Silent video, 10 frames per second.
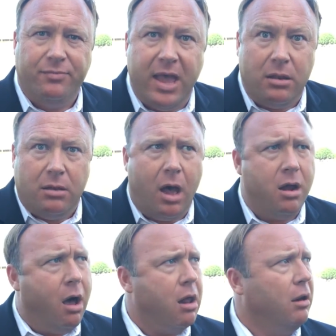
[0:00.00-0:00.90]
That
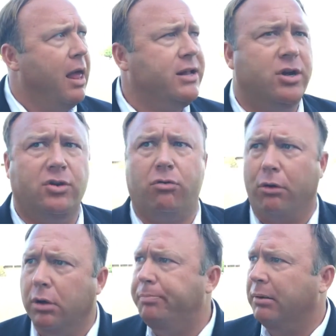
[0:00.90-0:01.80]
an unelected
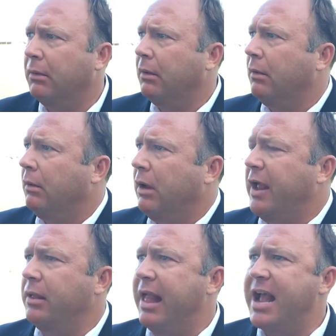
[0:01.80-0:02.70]
group
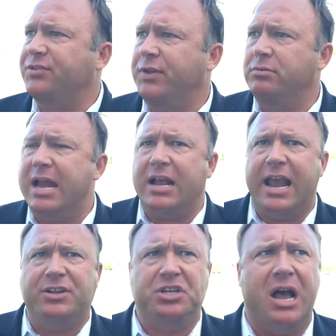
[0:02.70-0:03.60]
in the last few
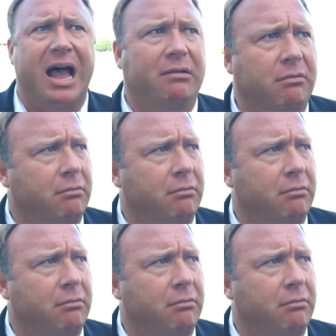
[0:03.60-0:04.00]
decades got